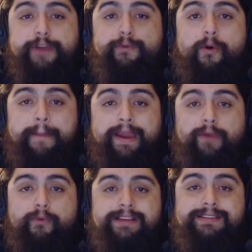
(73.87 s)
wrote my
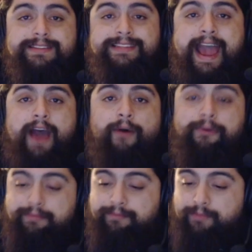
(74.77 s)
reasons down,
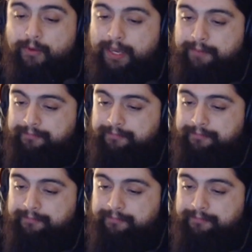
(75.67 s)
okay?